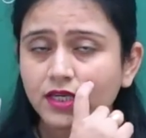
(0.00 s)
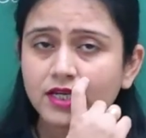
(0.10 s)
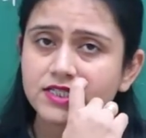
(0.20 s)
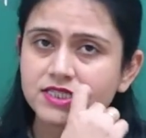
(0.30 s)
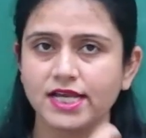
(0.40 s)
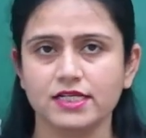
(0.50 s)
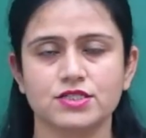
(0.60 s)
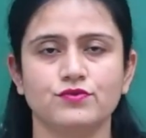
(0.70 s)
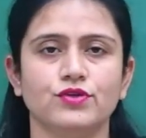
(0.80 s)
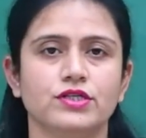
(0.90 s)

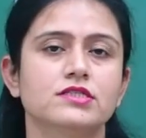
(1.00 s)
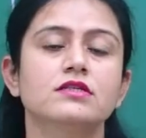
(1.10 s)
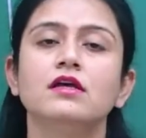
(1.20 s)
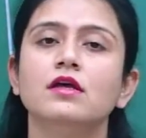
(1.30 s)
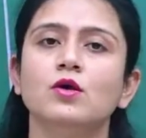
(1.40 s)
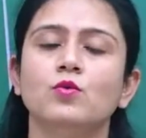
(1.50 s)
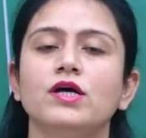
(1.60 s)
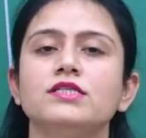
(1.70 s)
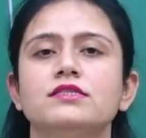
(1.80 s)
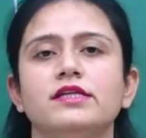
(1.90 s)
insectivorous.
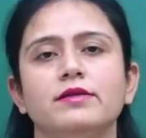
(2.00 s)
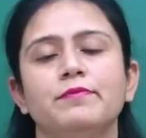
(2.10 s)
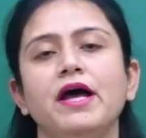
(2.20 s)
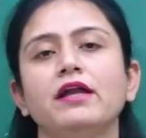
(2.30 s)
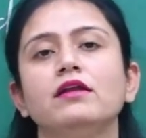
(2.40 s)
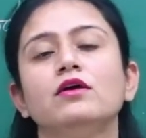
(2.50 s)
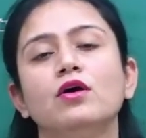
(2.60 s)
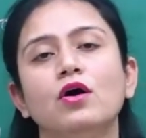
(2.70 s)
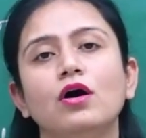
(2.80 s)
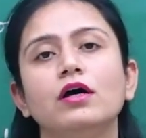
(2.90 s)
Once they depend
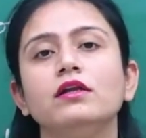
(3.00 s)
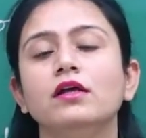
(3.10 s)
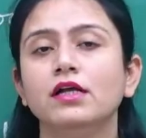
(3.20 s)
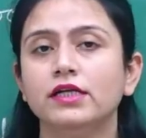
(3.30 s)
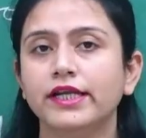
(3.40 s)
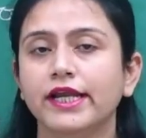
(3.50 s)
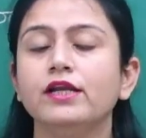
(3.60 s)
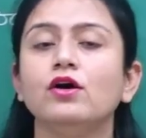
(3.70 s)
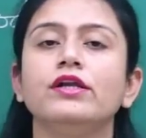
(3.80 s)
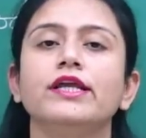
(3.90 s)
on dead
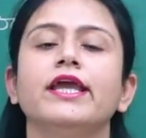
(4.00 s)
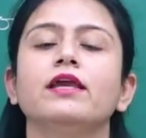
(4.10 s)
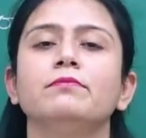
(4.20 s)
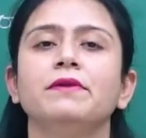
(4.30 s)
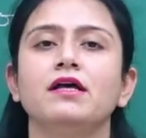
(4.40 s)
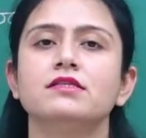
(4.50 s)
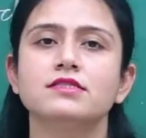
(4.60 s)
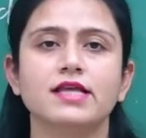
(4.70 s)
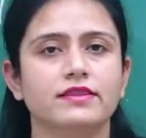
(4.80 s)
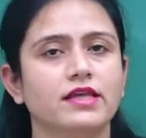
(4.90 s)
or decaying plants,
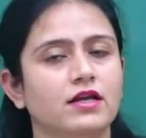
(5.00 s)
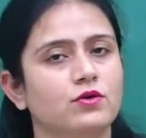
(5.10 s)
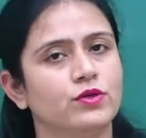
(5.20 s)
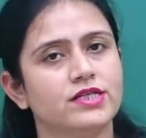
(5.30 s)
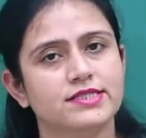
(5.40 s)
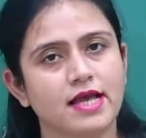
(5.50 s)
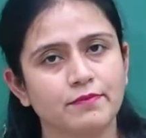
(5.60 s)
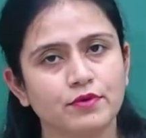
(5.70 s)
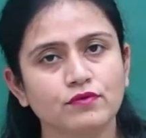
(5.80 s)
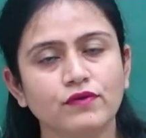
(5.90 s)
then they are known as
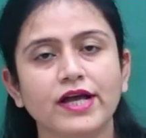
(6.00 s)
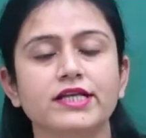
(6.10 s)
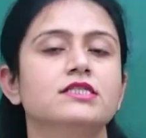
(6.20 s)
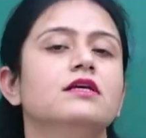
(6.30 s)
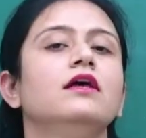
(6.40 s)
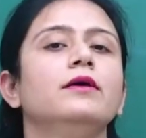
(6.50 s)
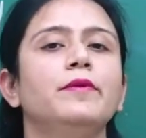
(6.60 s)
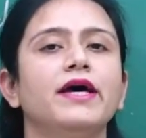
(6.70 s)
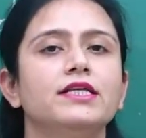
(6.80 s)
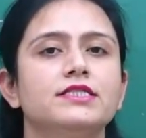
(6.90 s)
saprophytes.
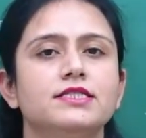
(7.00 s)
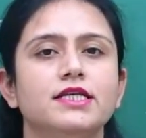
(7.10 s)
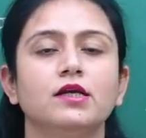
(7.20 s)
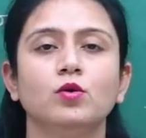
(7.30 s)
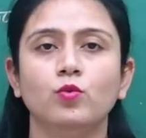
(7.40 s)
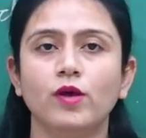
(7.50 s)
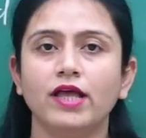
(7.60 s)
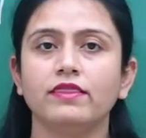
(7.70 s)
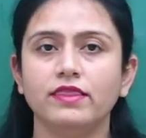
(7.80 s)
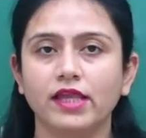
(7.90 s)
Parasitic,
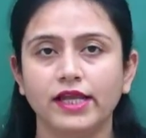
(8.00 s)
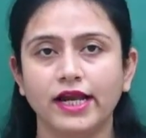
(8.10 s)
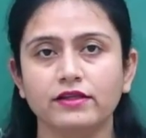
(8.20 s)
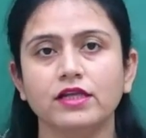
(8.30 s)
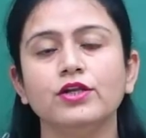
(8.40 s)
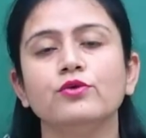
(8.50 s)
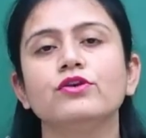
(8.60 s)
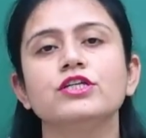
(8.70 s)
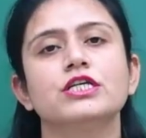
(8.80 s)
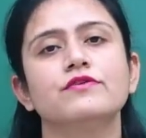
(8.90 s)
when they get the
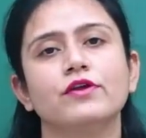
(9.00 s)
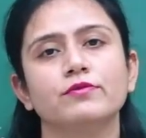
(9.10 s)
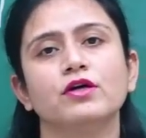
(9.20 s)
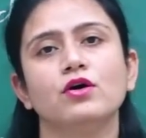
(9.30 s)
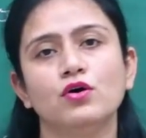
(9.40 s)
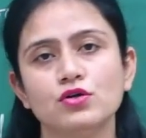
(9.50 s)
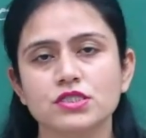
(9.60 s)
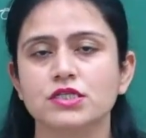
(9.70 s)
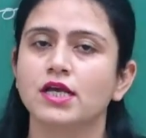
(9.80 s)
nutrition from the host,